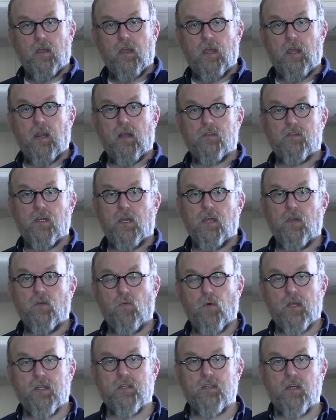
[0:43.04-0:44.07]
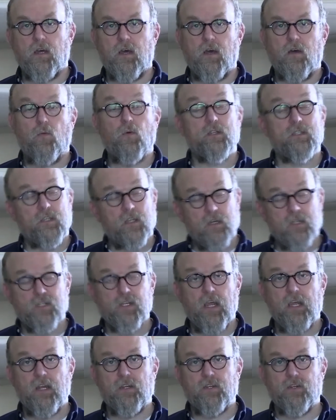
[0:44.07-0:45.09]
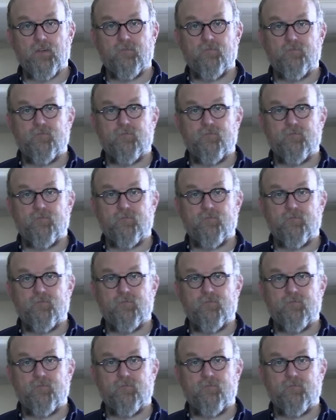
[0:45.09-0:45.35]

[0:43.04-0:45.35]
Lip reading: and I'll tell you what's going to change.